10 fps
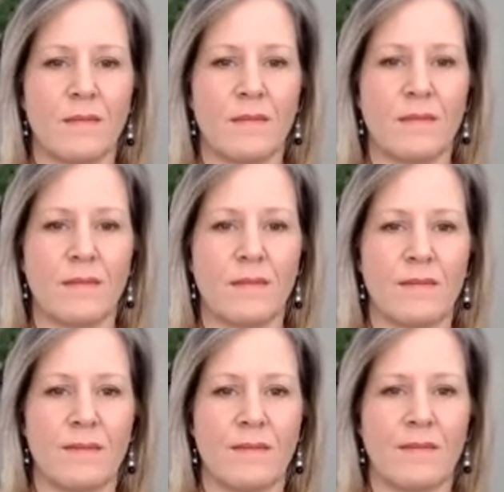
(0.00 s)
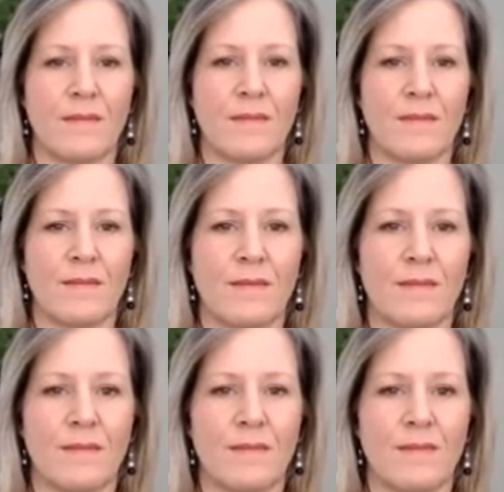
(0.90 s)

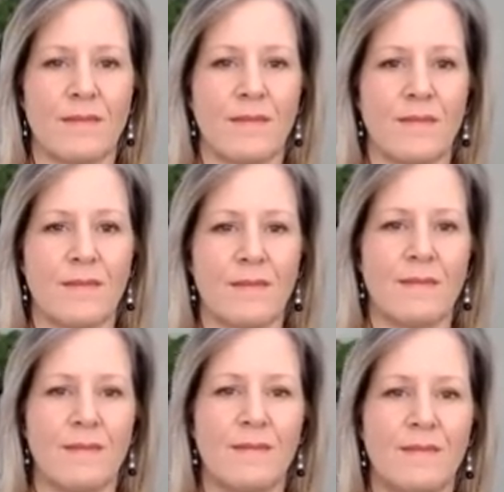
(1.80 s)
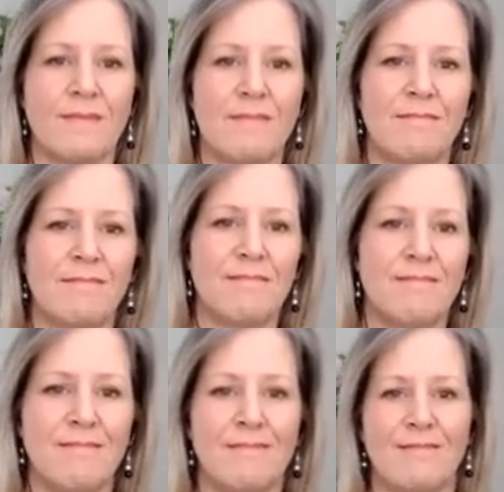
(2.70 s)

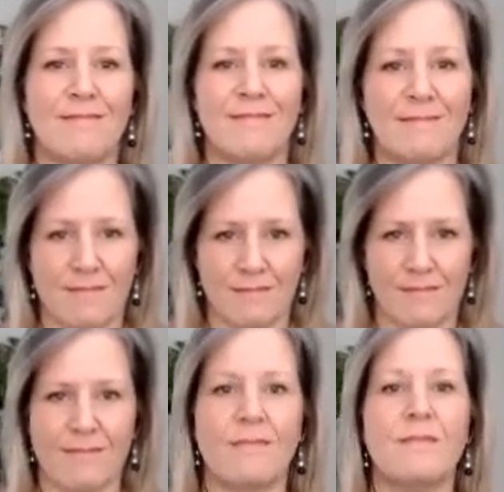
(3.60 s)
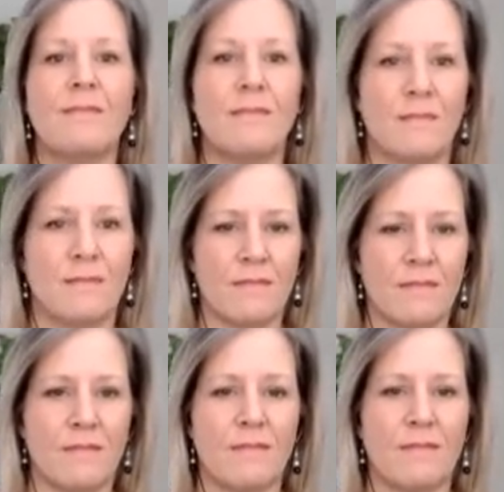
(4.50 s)

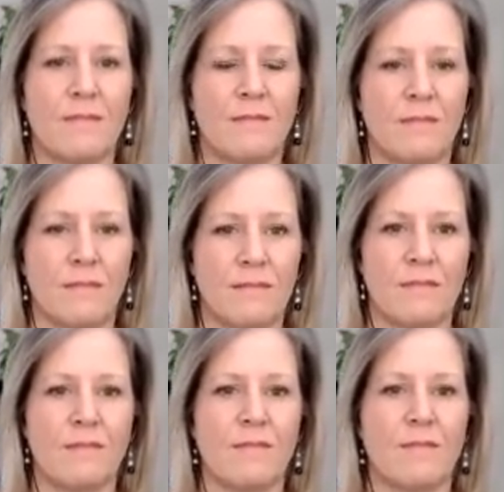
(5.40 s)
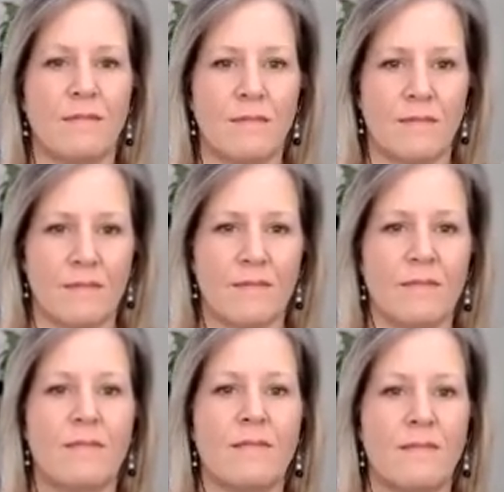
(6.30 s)

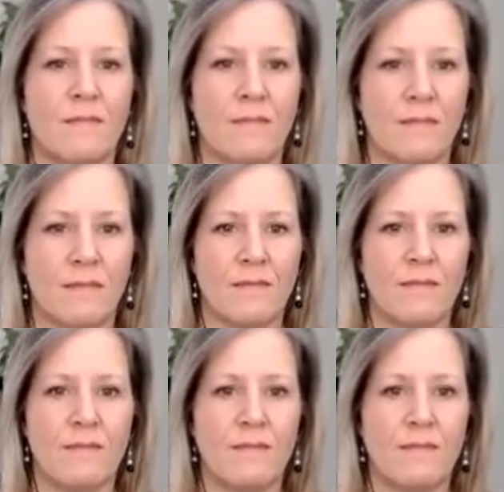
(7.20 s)
The person shown says nothing.